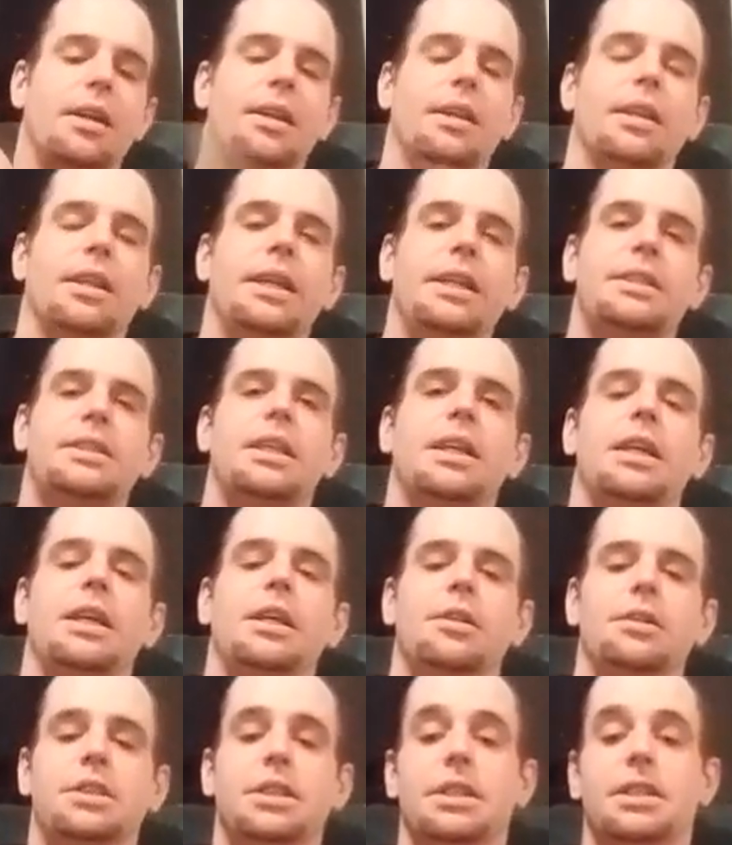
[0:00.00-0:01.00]
At least the
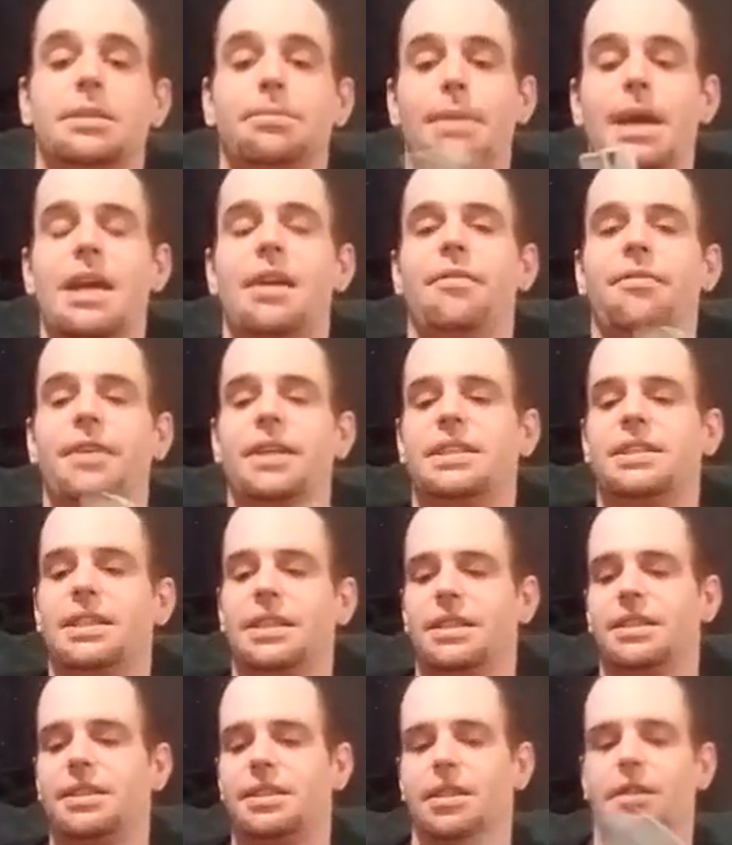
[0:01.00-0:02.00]
energy is
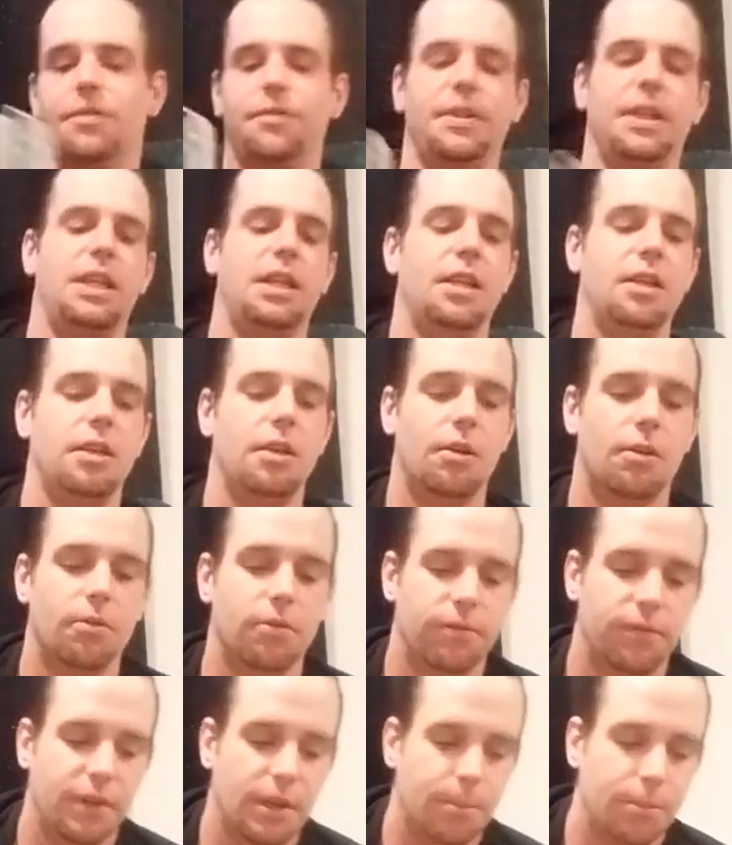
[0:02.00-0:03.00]
manifesting itself in
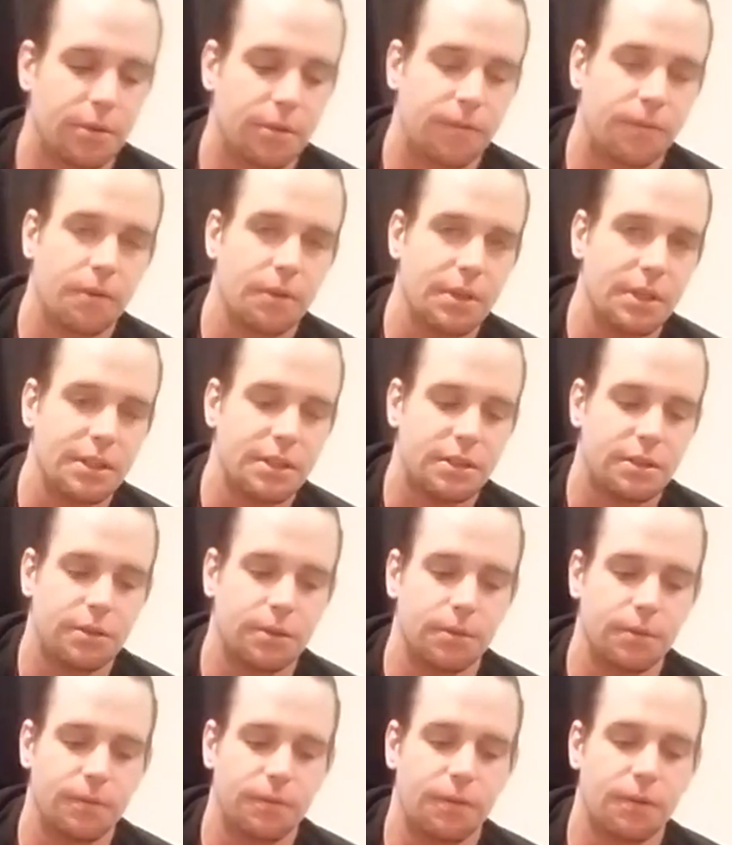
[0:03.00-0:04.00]
November for this
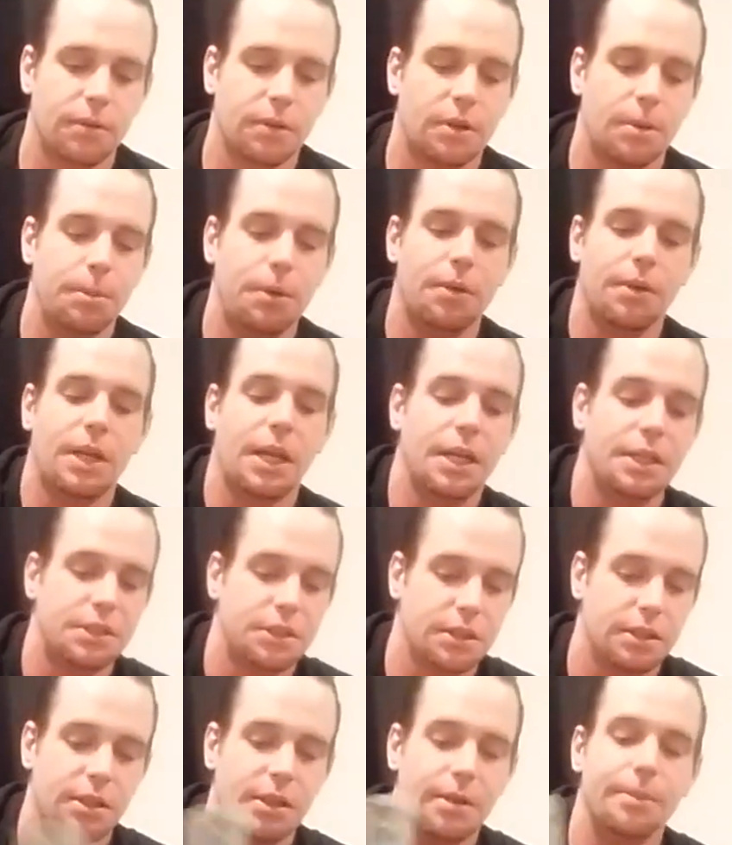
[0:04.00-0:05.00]
to, for
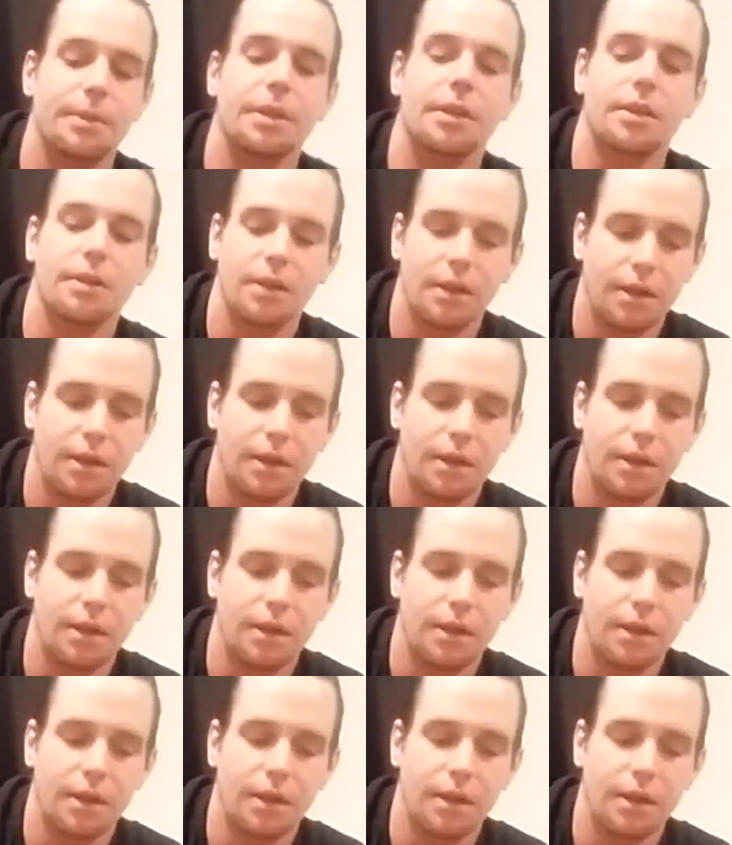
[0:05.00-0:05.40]
communication to come in.